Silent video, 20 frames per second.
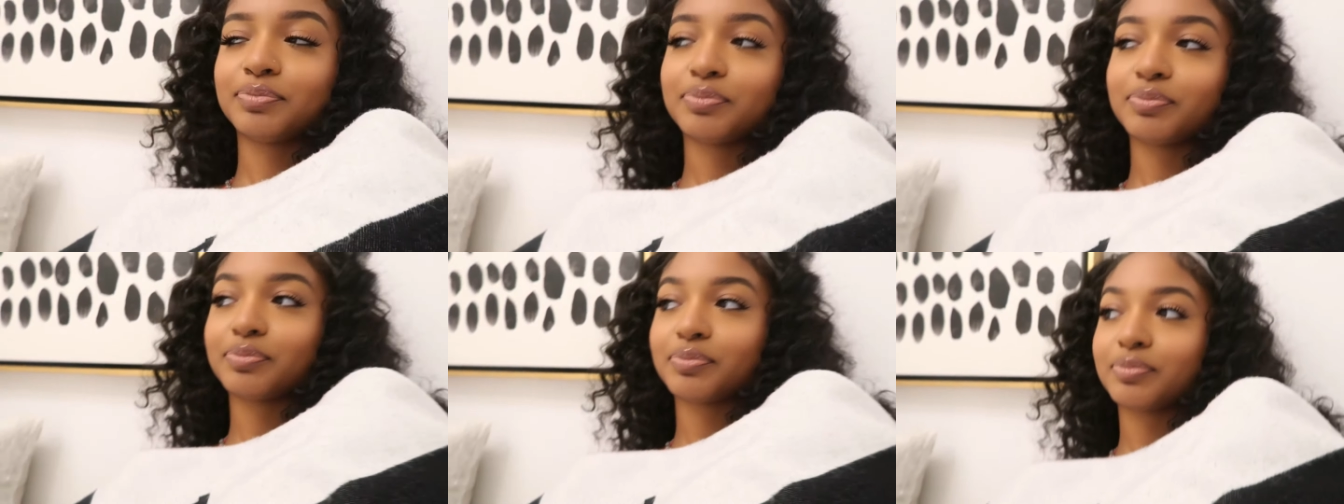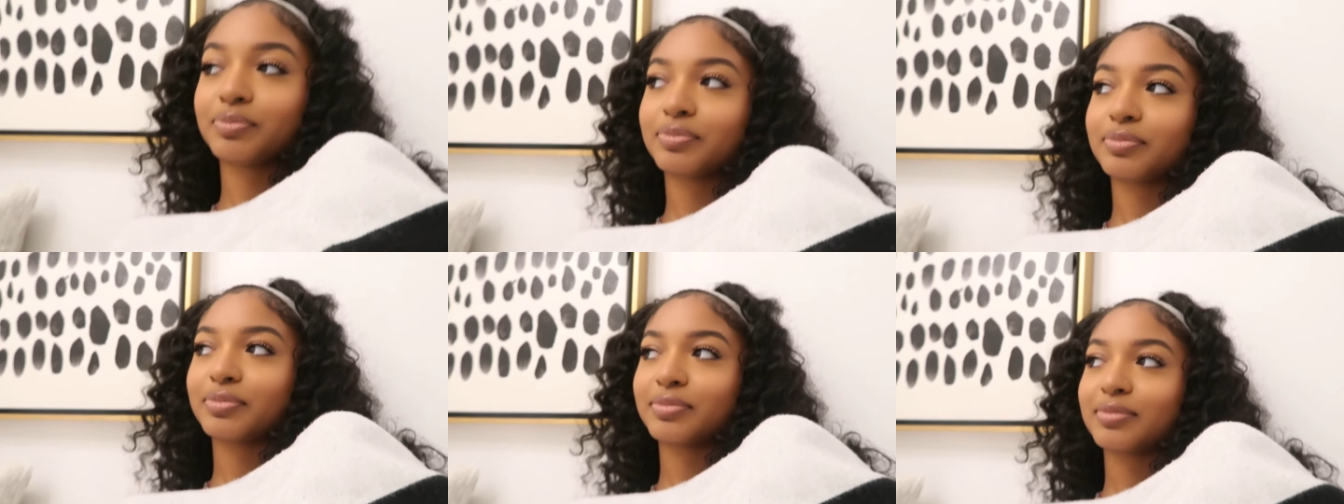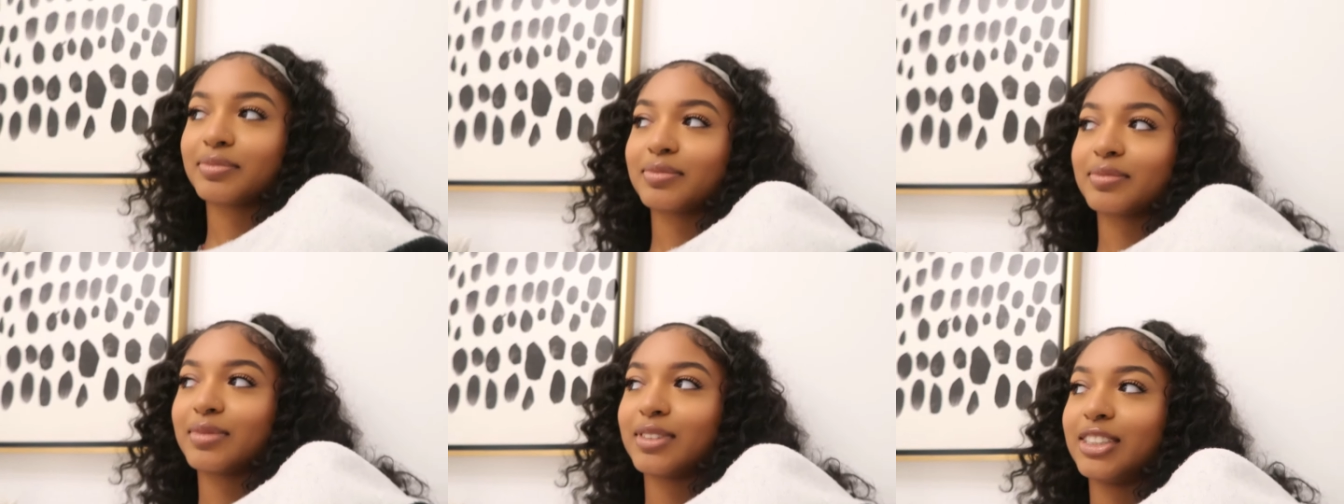Nah.
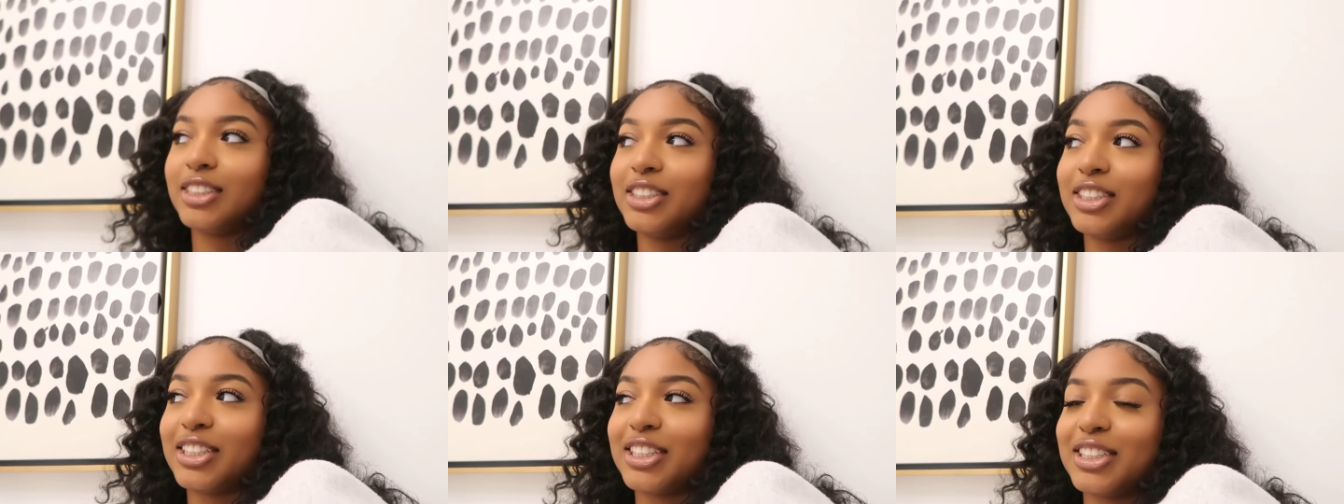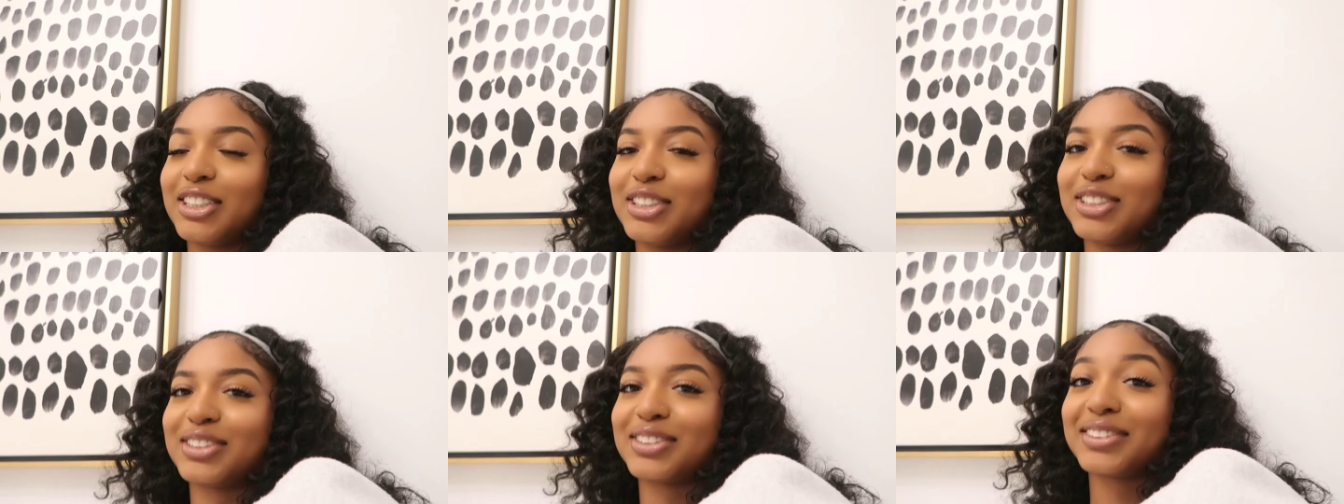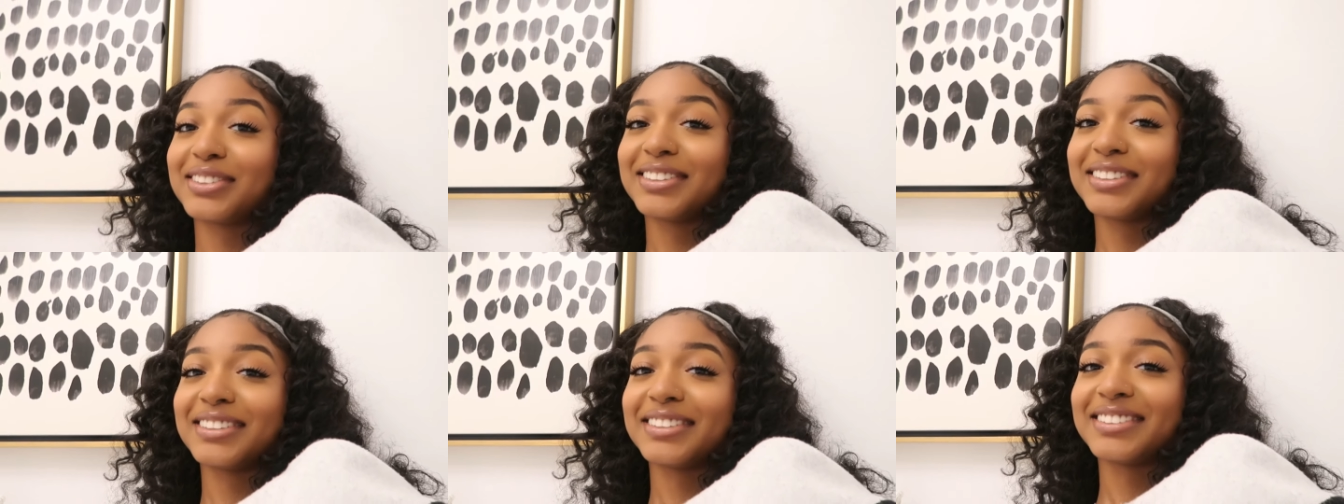You get to
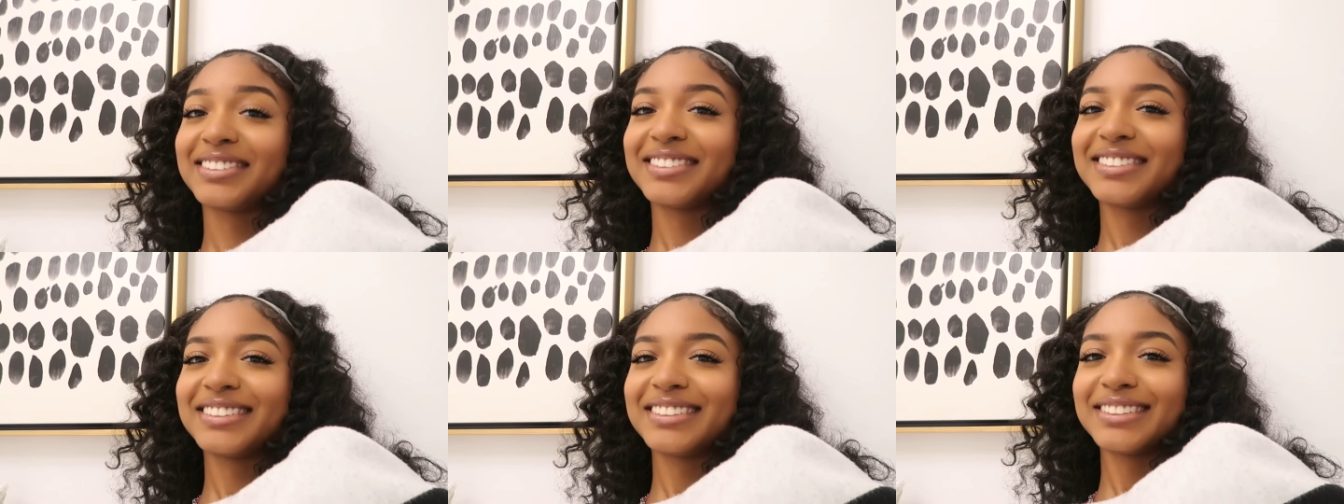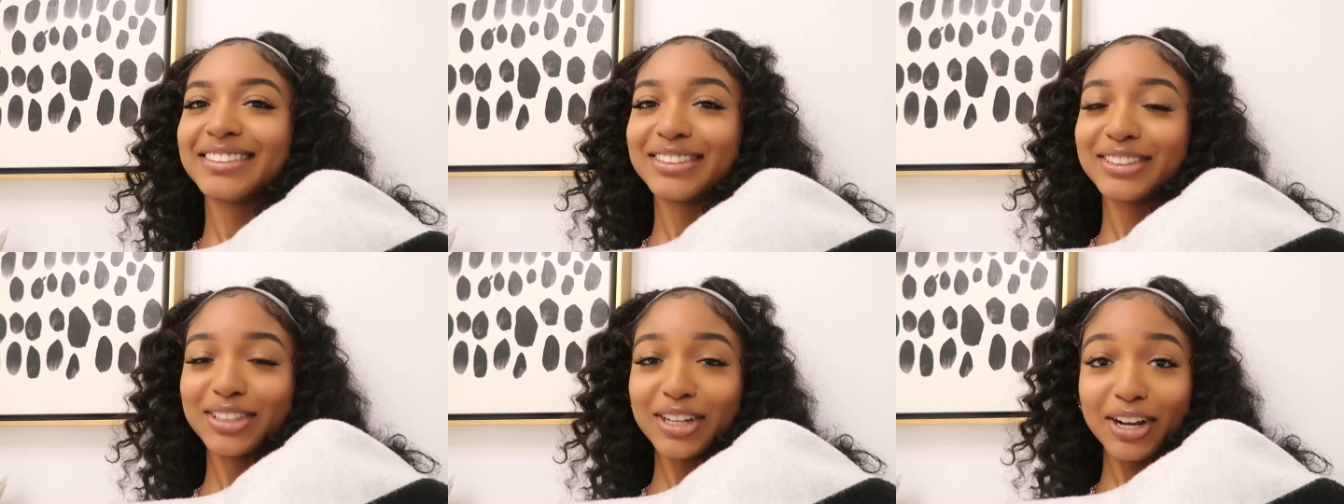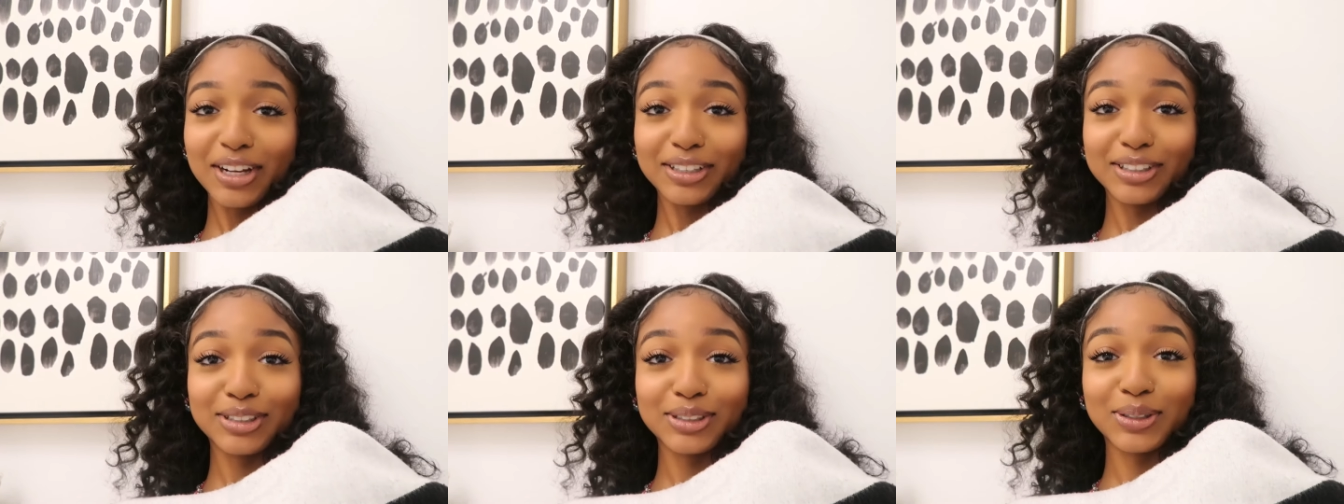scream. This is
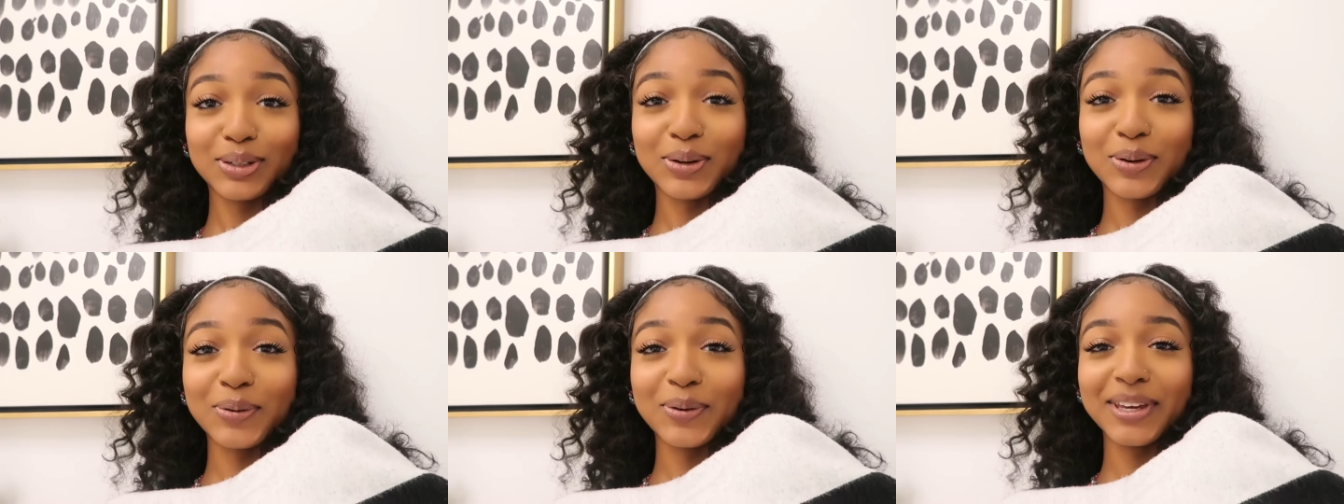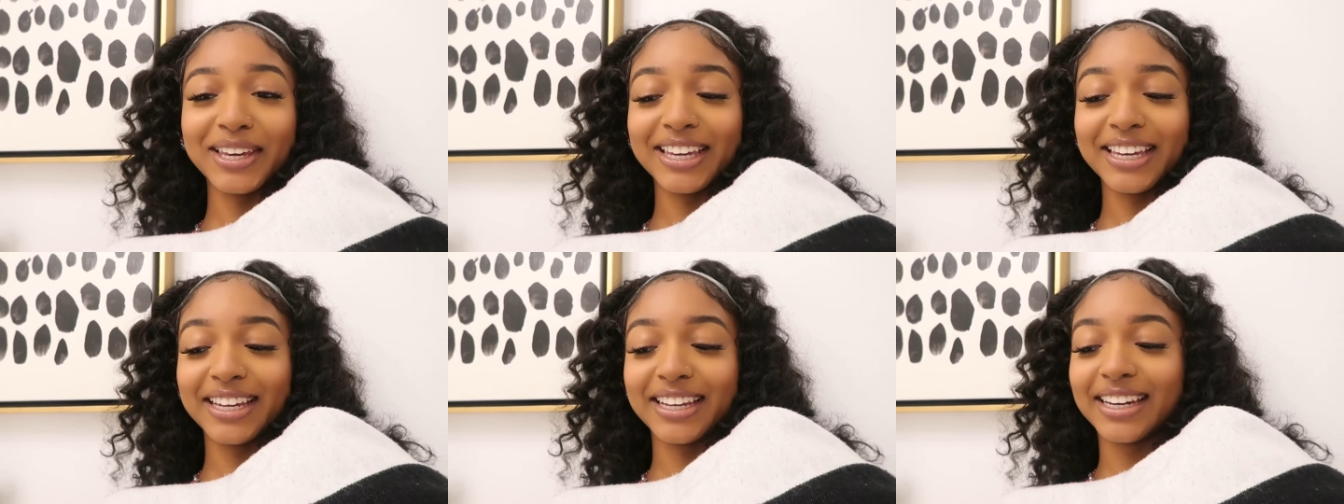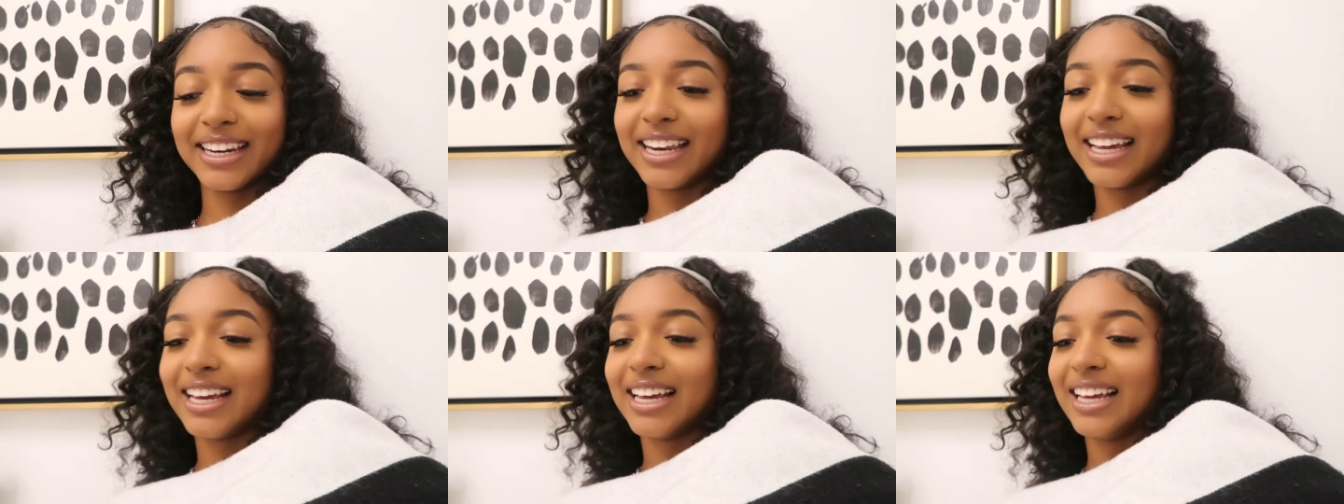y'all's
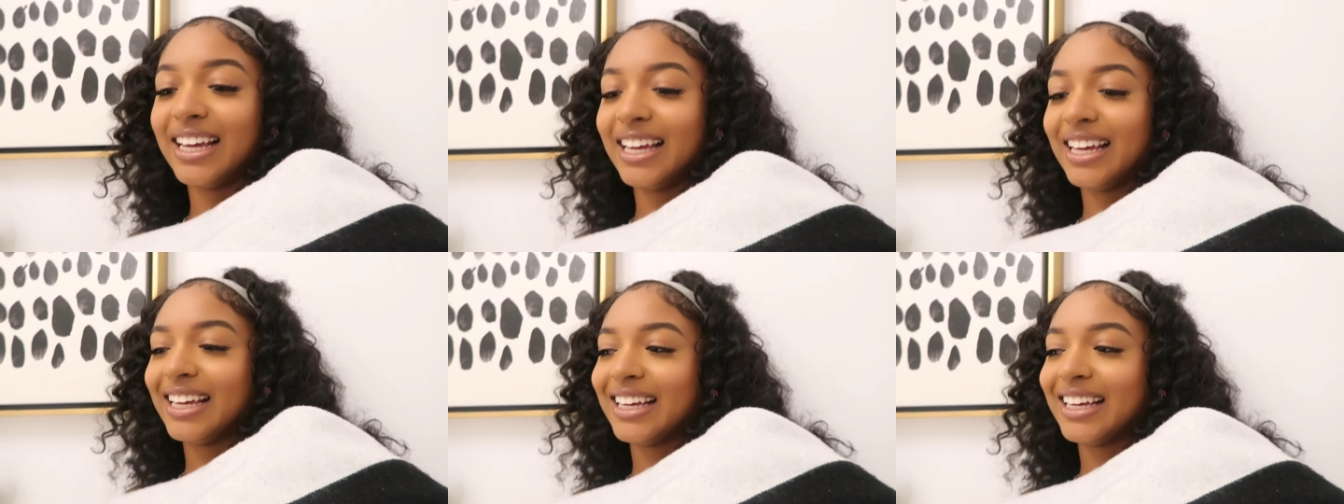queen.